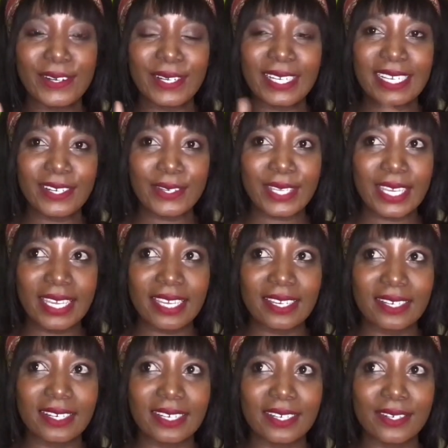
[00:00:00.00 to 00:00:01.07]
Okay,
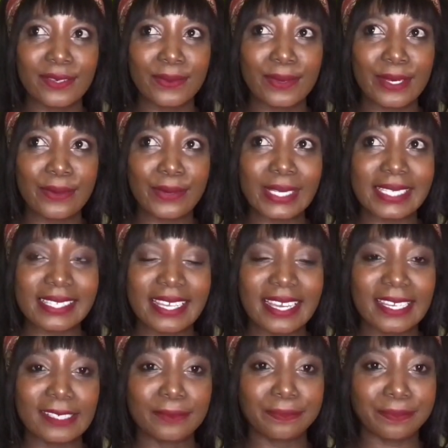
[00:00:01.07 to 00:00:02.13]
where was
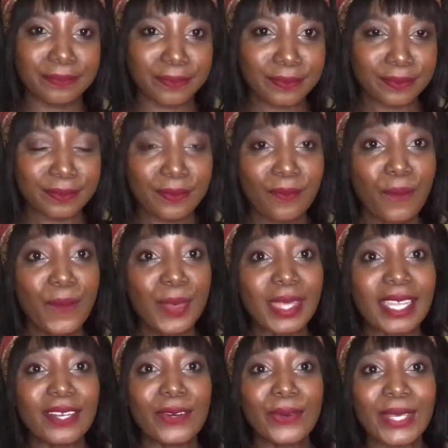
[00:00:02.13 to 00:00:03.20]
I?
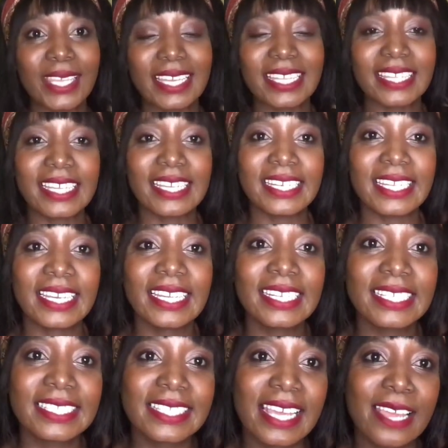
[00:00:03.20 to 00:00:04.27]
Okay, then
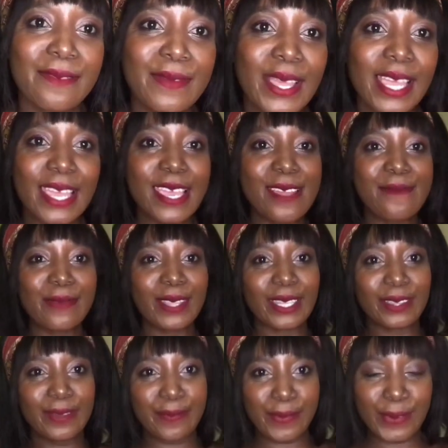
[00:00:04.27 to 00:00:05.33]
the time came
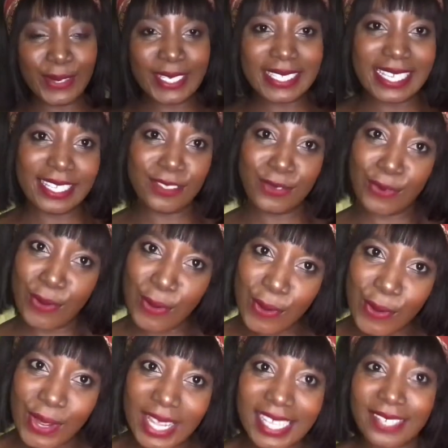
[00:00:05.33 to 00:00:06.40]
that the boys had to
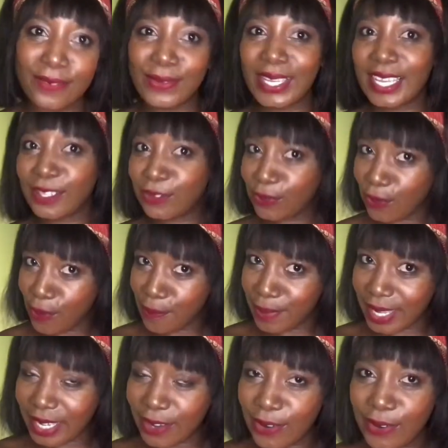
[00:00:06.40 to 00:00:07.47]
go and we had to go
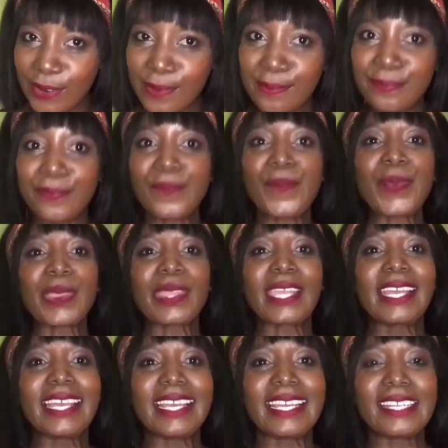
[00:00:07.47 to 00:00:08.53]
back home.
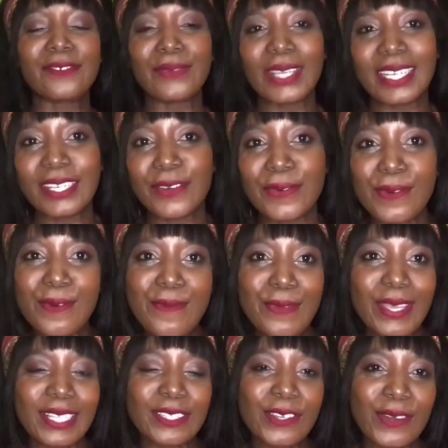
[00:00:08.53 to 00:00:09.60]
And we're in the room,
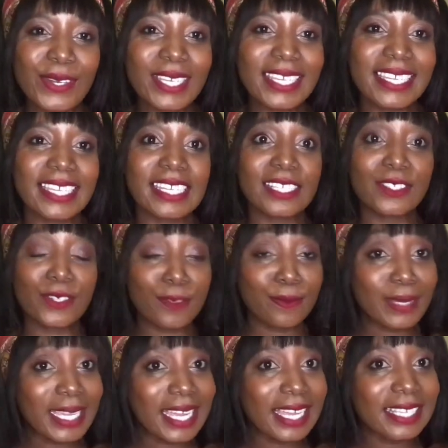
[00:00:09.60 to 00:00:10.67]
we are talking, and I told
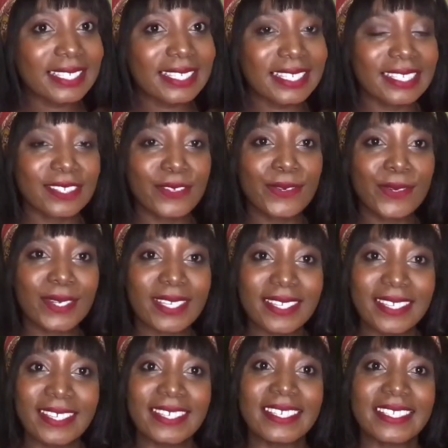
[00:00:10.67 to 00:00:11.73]
my cousin, oh,
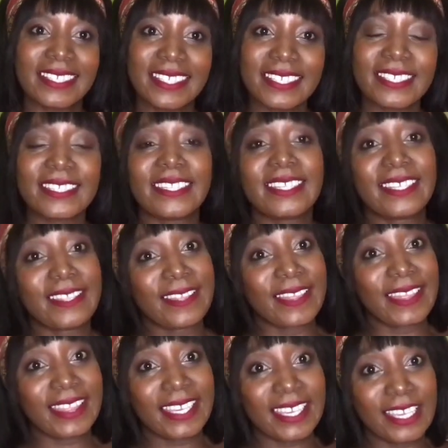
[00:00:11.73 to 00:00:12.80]
sis,
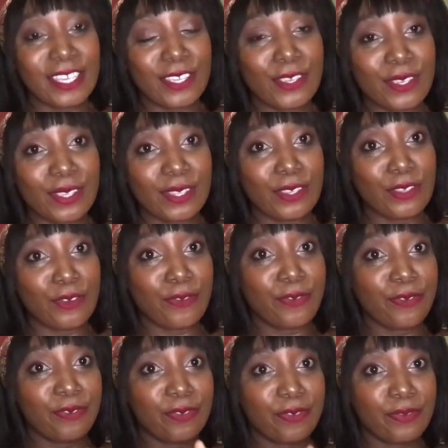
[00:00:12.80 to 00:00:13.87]
your
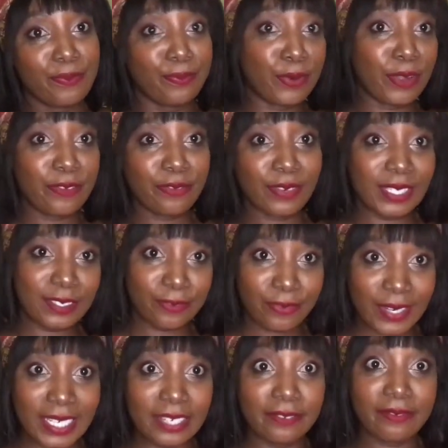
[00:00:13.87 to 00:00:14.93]
boyfriend's
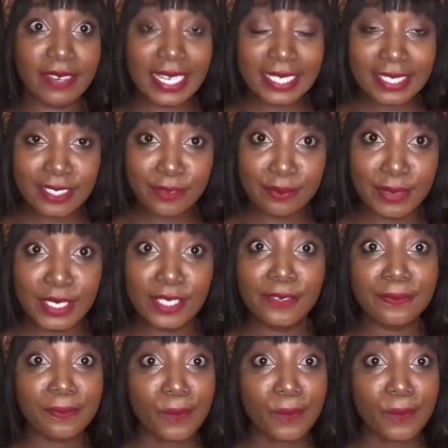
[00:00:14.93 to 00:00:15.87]
friend invited me